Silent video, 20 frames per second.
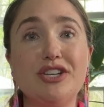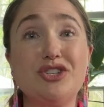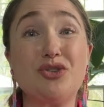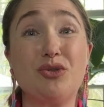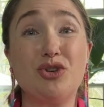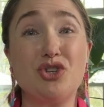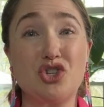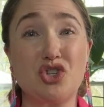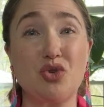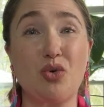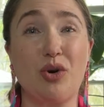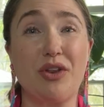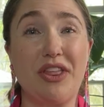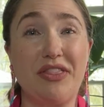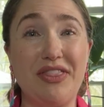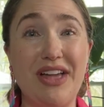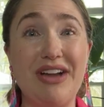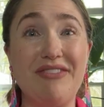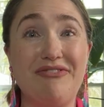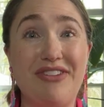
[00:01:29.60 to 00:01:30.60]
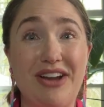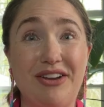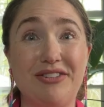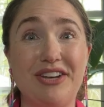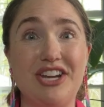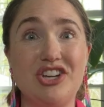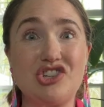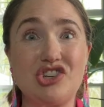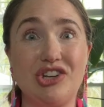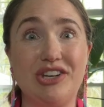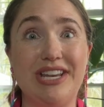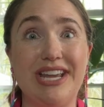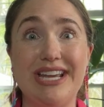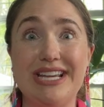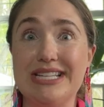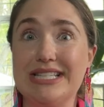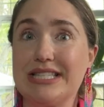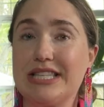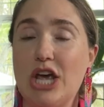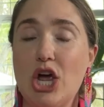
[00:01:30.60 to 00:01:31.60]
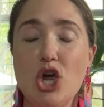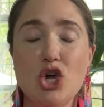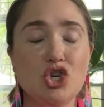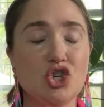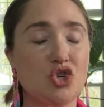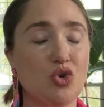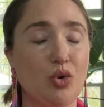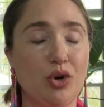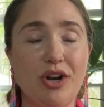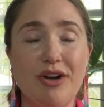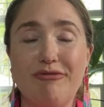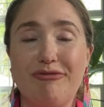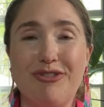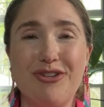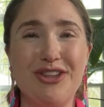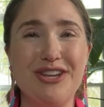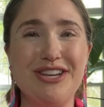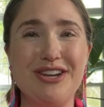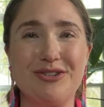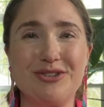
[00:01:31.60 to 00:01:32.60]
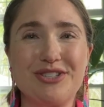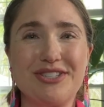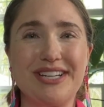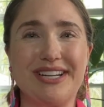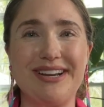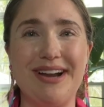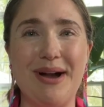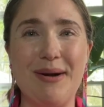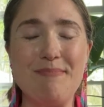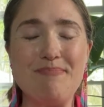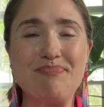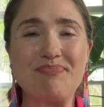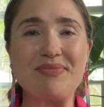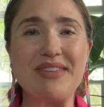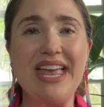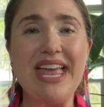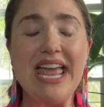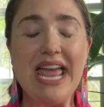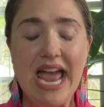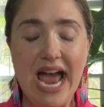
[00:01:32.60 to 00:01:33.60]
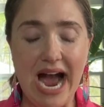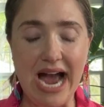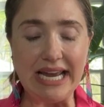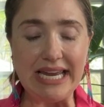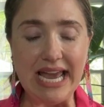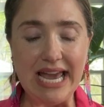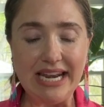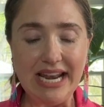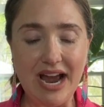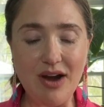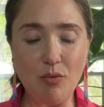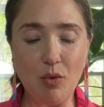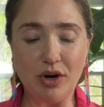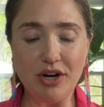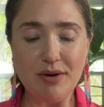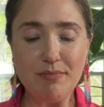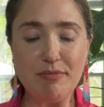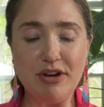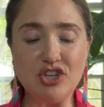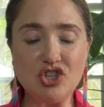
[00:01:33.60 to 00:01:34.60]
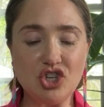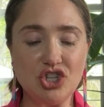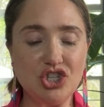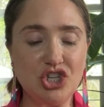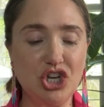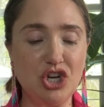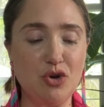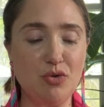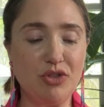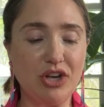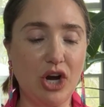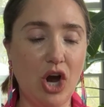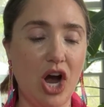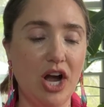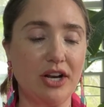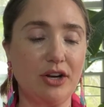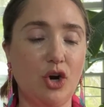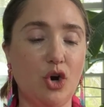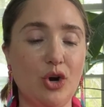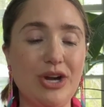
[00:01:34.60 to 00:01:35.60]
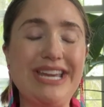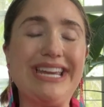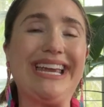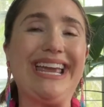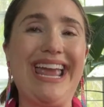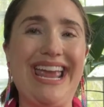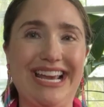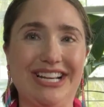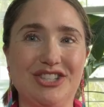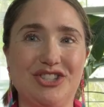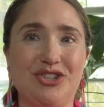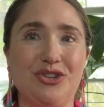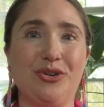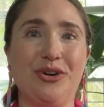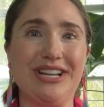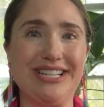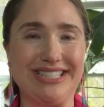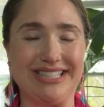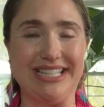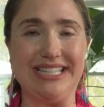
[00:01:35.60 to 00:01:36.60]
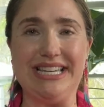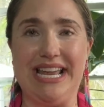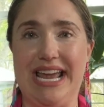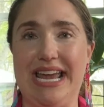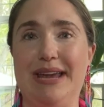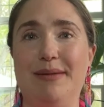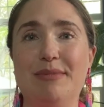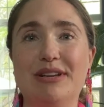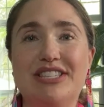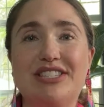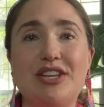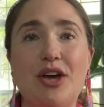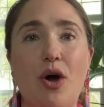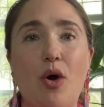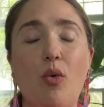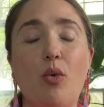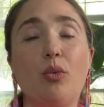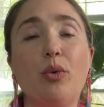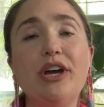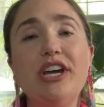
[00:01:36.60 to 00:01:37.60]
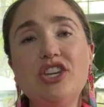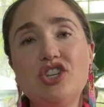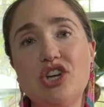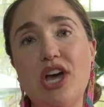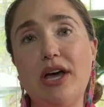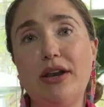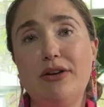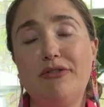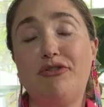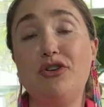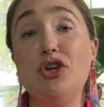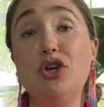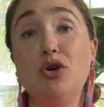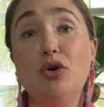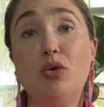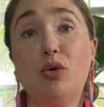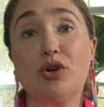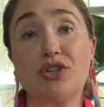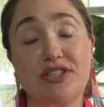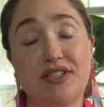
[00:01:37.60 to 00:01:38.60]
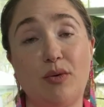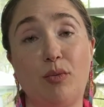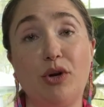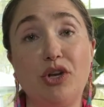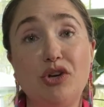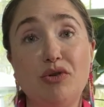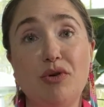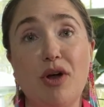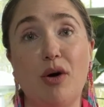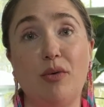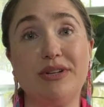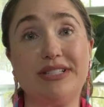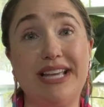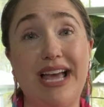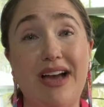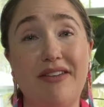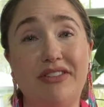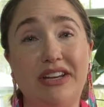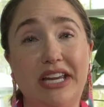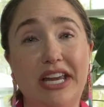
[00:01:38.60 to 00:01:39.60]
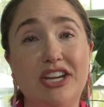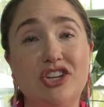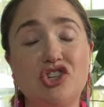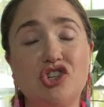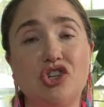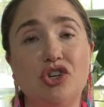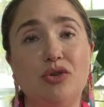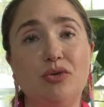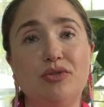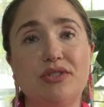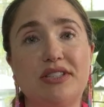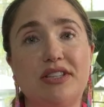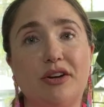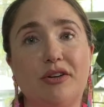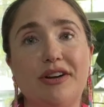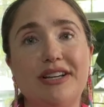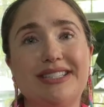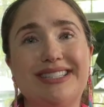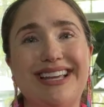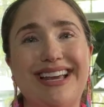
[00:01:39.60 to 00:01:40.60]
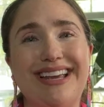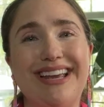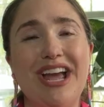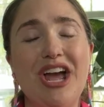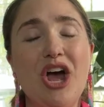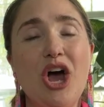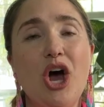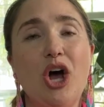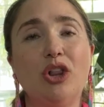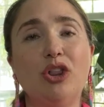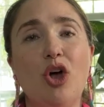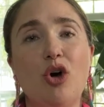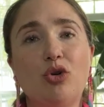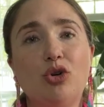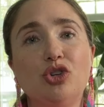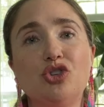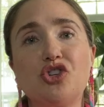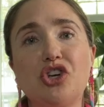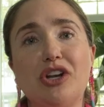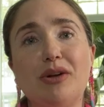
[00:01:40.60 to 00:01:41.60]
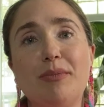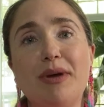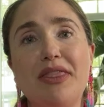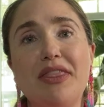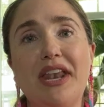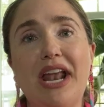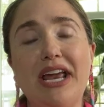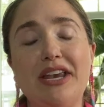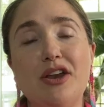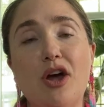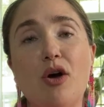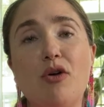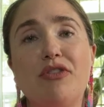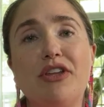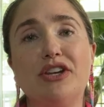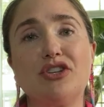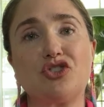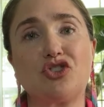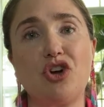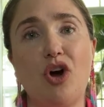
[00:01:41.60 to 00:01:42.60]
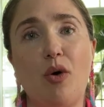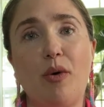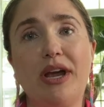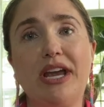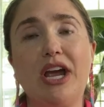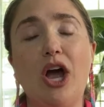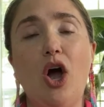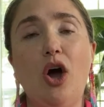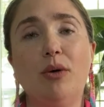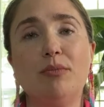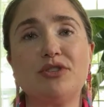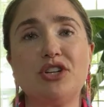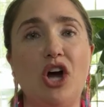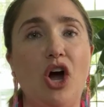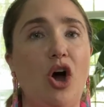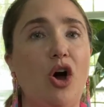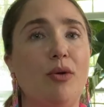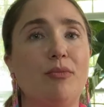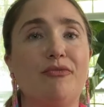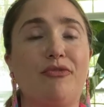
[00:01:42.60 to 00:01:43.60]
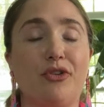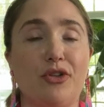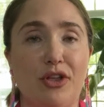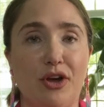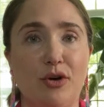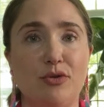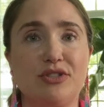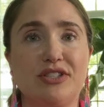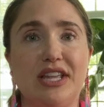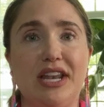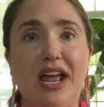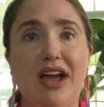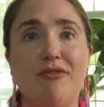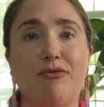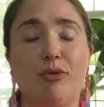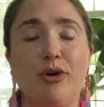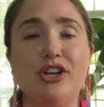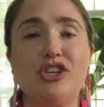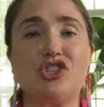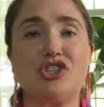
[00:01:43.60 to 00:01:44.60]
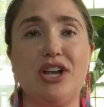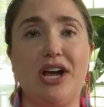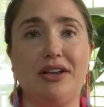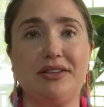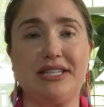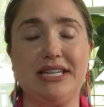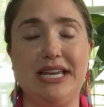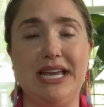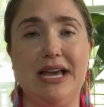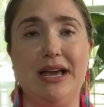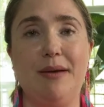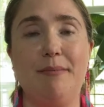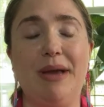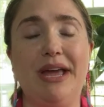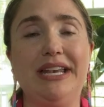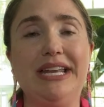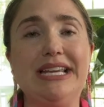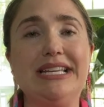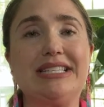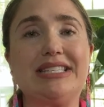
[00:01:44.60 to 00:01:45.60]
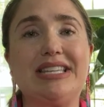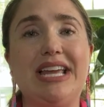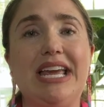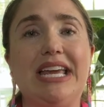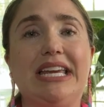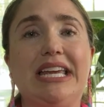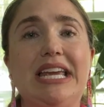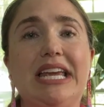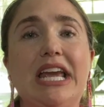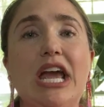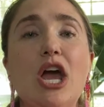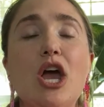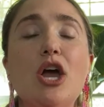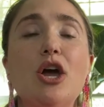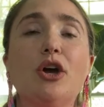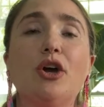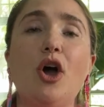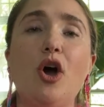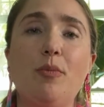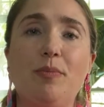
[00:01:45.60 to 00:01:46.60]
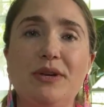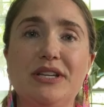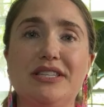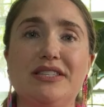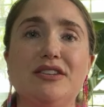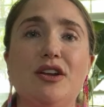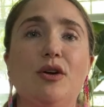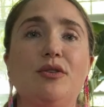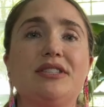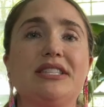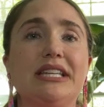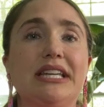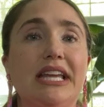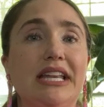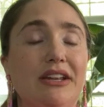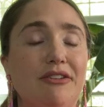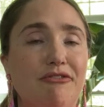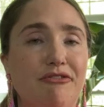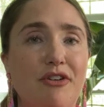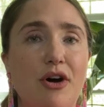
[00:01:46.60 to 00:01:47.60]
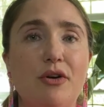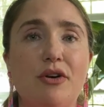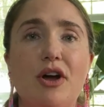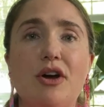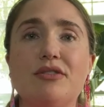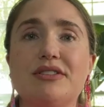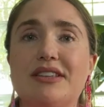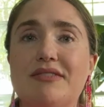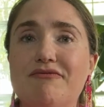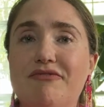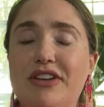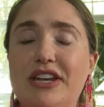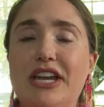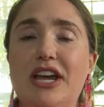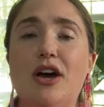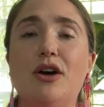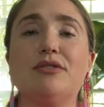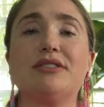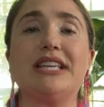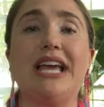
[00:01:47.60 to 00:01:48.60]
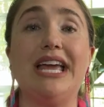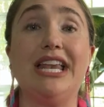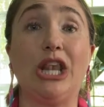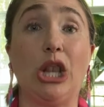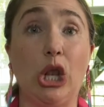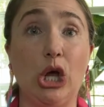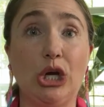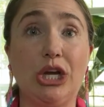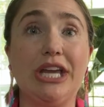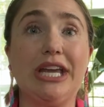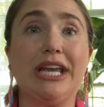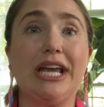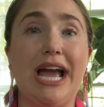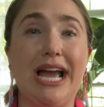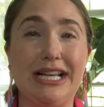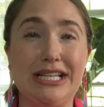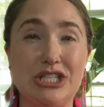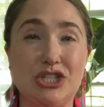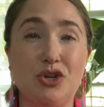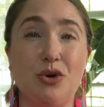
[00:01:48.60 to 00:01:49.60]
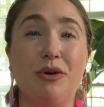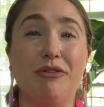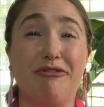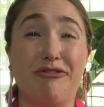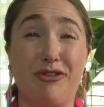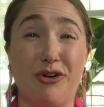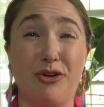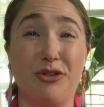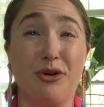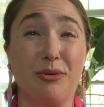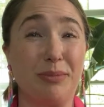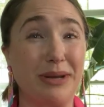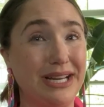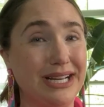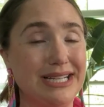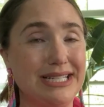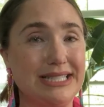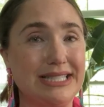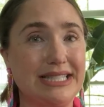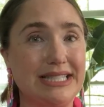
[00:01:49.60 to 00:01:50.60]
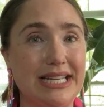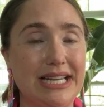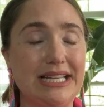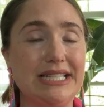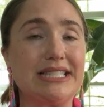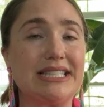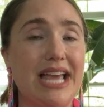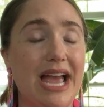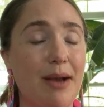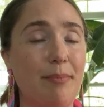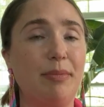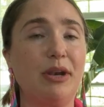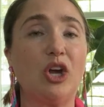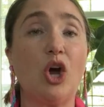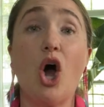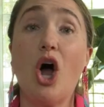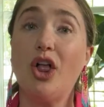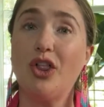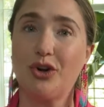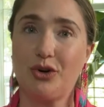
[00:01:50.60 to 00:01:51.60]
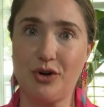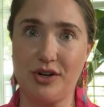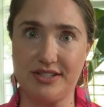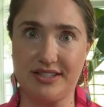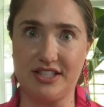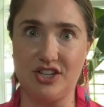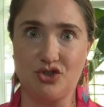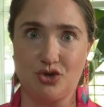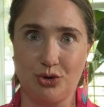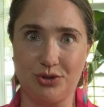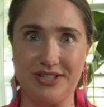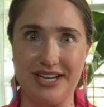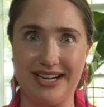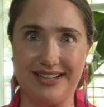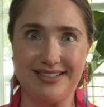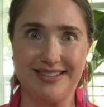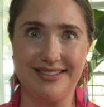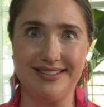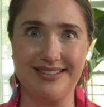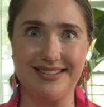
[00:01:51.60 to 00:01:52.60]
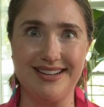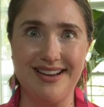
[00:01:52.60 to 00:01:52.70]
to ensure that that foundation is shored up for the years to come. Again, I want to mention to you the concrete cancer is the name. So reach out if you or someone you know is having issues. There is a local gentleman that I know that is going home to home for those that have reached out to him, and he's taking copious notes and getting photos and videos and looking into it further because it's happening all across Central Texas.